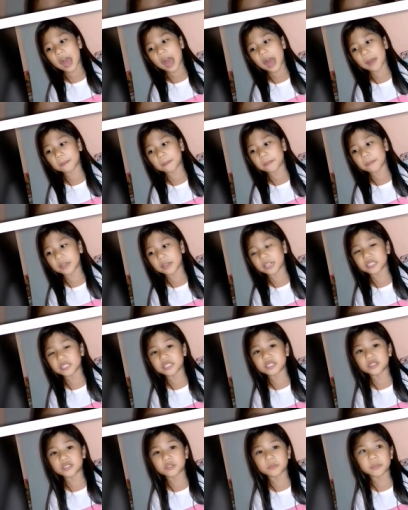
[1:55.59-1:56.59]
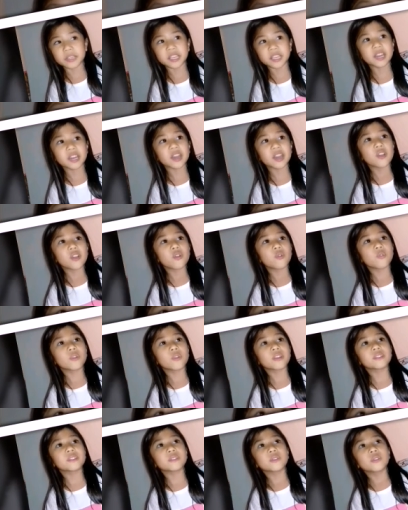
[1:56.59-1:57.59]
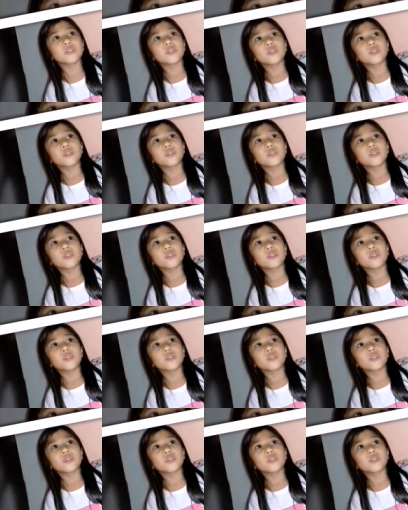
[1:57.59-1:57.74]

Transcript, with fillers: happens to me when